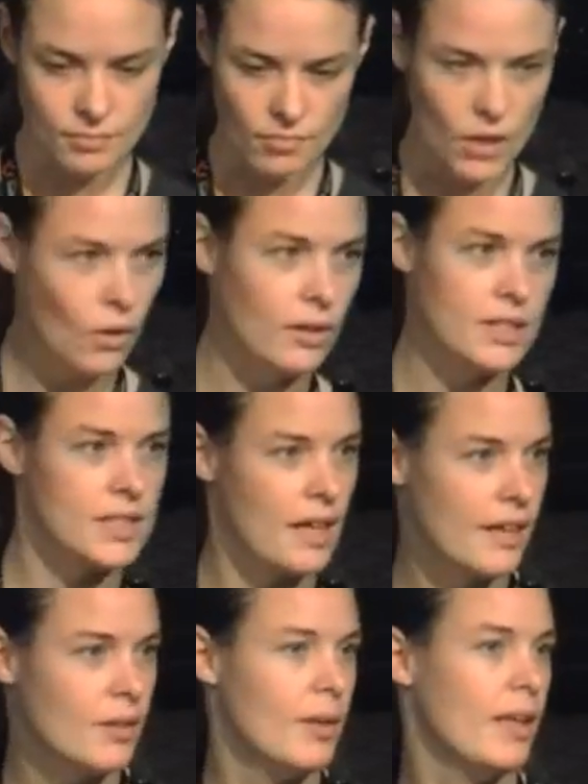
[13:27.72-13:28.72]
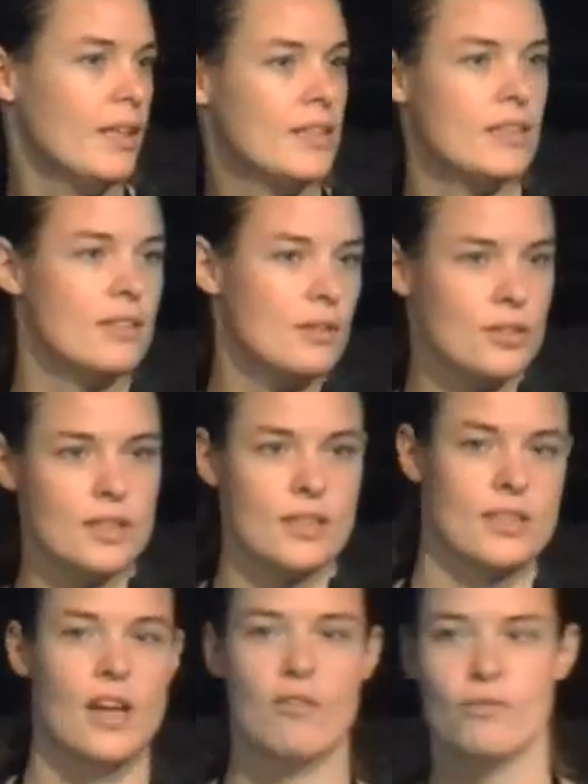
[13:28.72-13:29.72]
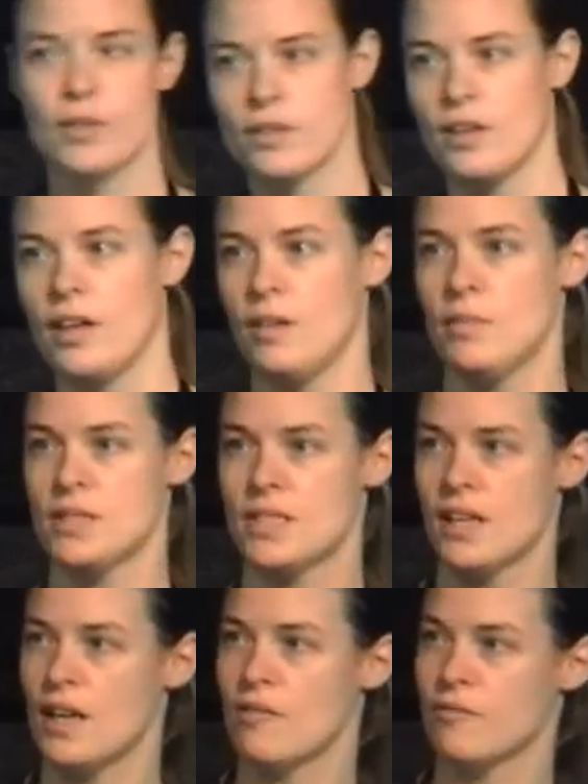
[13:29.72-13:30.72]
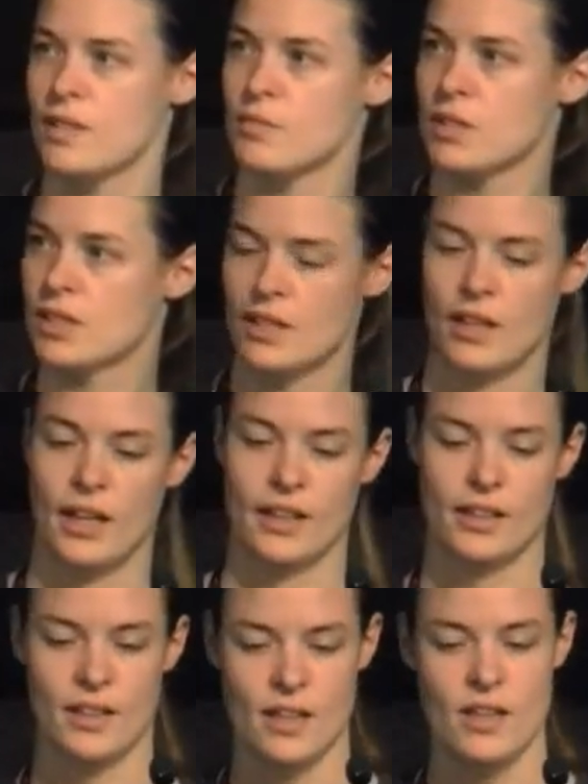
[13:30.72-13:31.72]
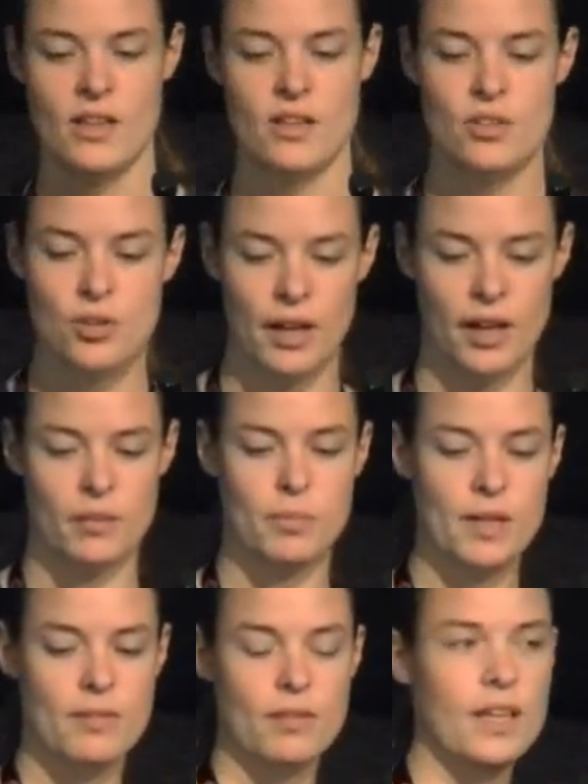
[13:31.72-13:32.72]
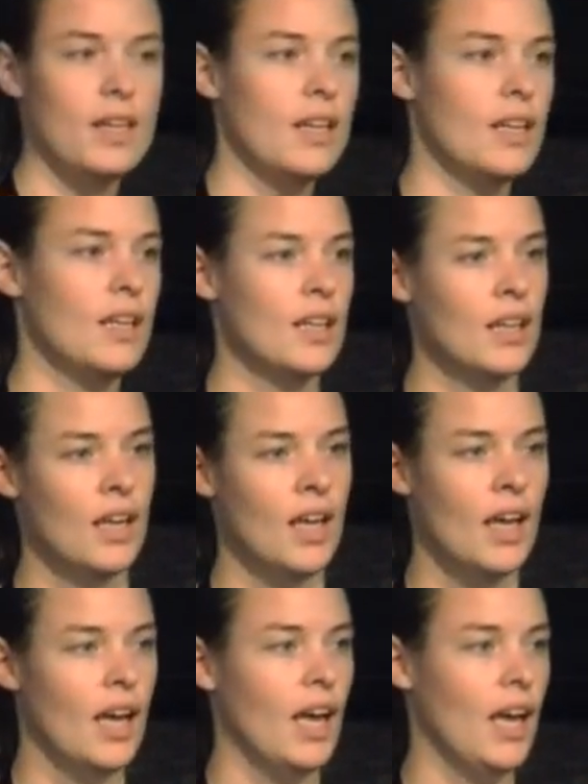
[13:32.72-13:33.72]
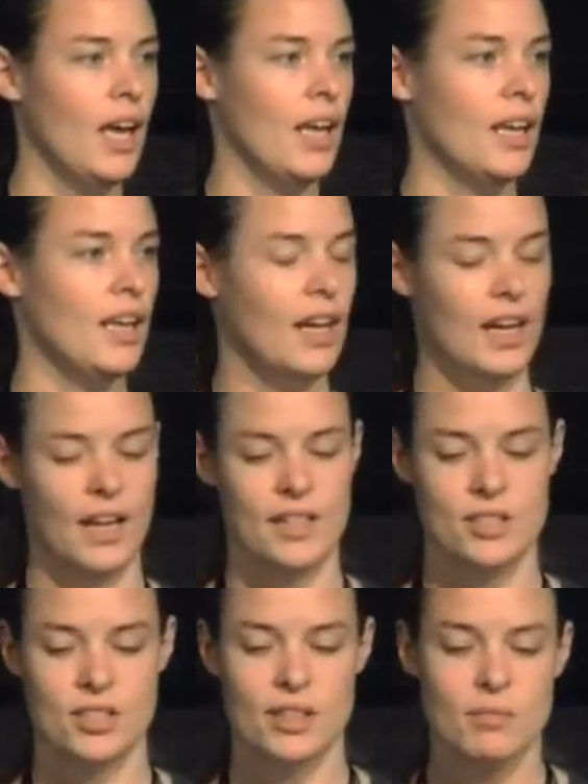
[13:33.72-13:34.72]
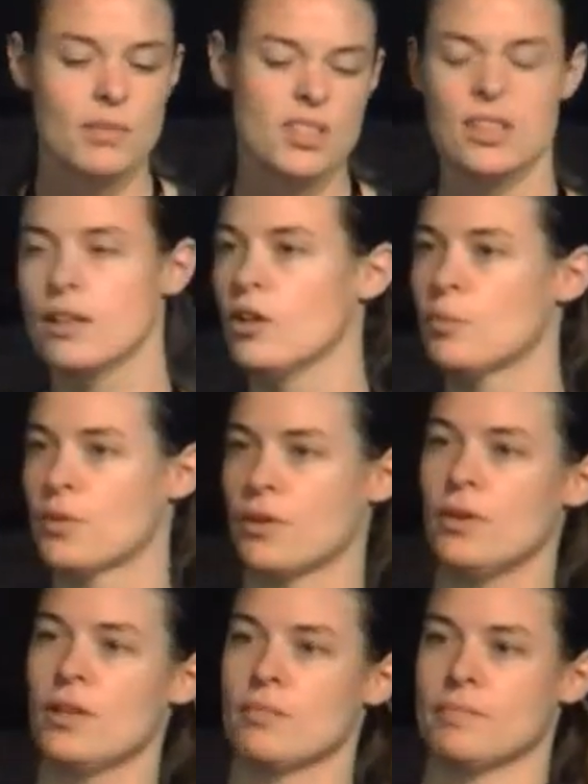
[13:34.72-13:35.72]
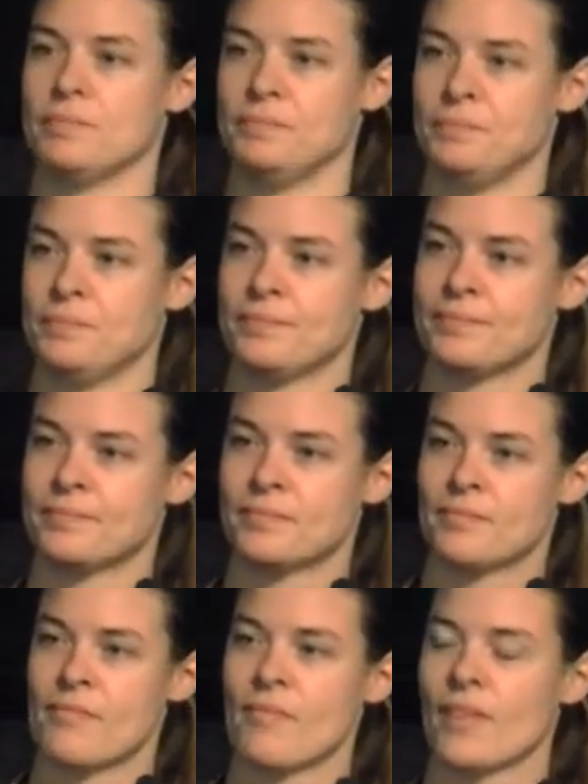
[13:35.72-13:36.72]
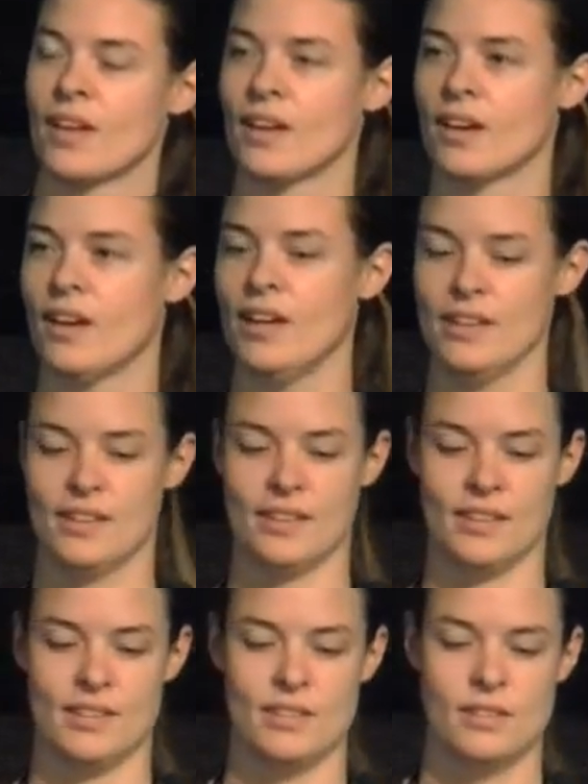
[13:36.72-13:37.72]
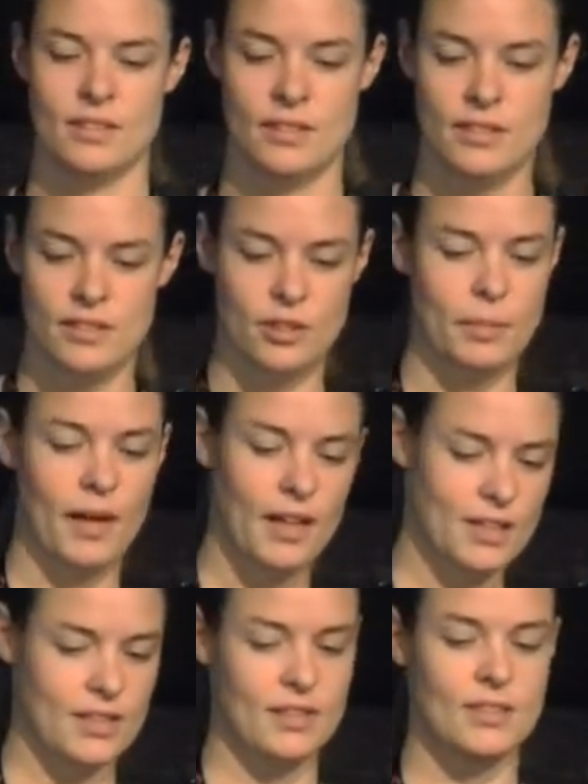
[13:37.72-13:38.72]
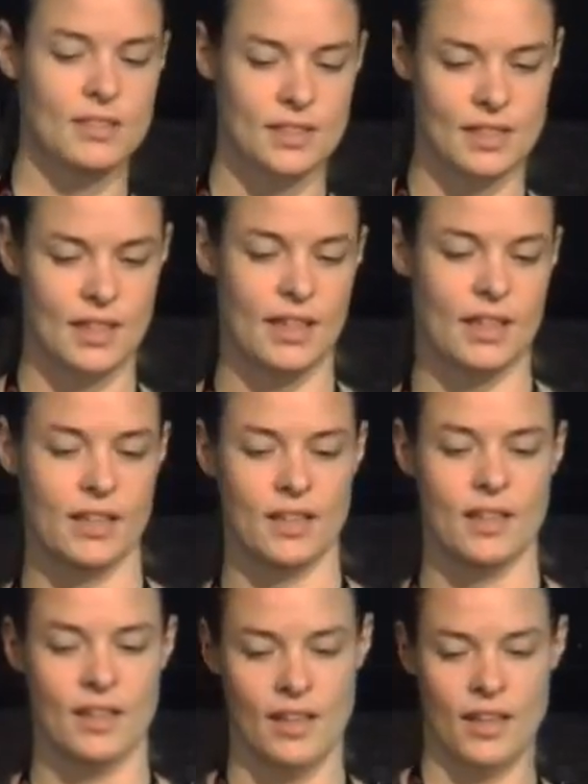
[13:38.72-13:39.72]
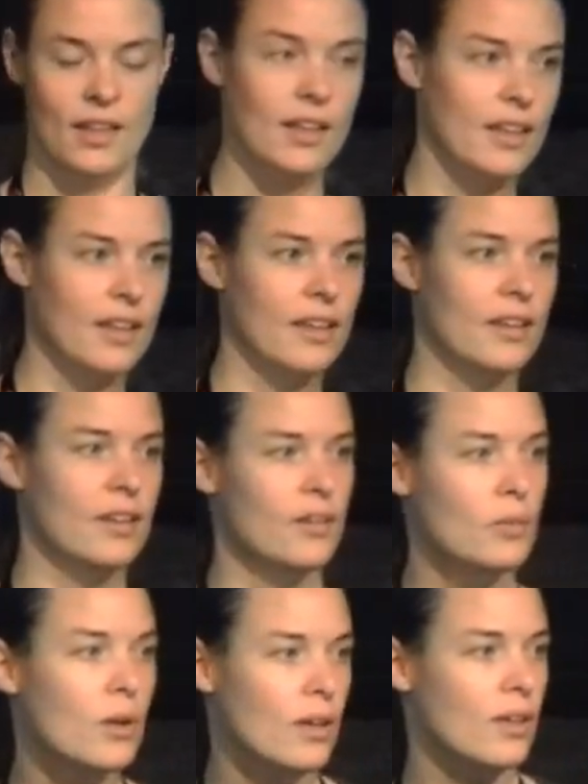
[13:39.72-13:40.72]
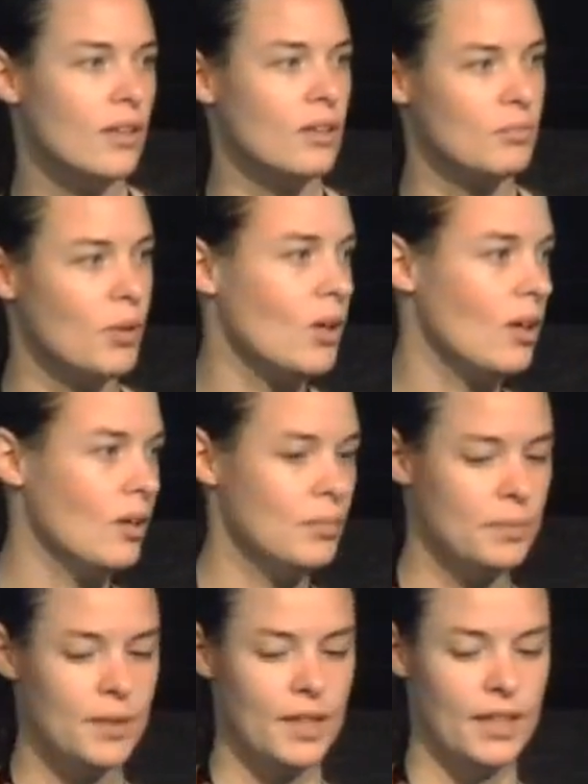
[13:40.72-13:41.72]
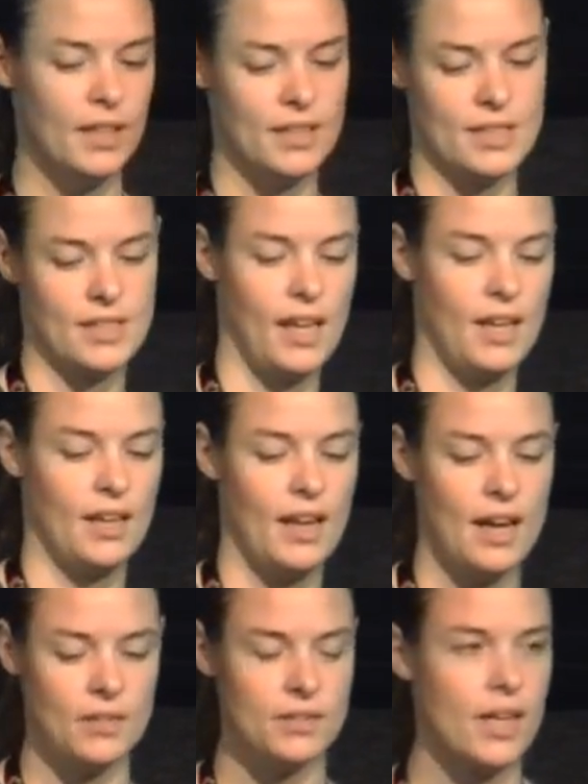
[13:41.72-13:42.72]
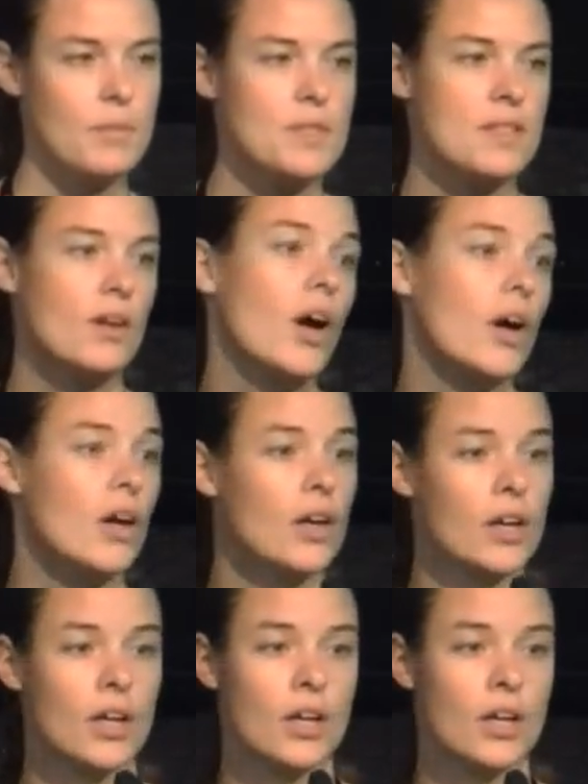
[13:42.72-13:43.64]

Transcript: all these arguments and do stuff with them and stuff, and I'm just gonna like try it out briefly, and just gonna loop through them. All right. So you pass in all these like hello world Bob things, and out comes 0.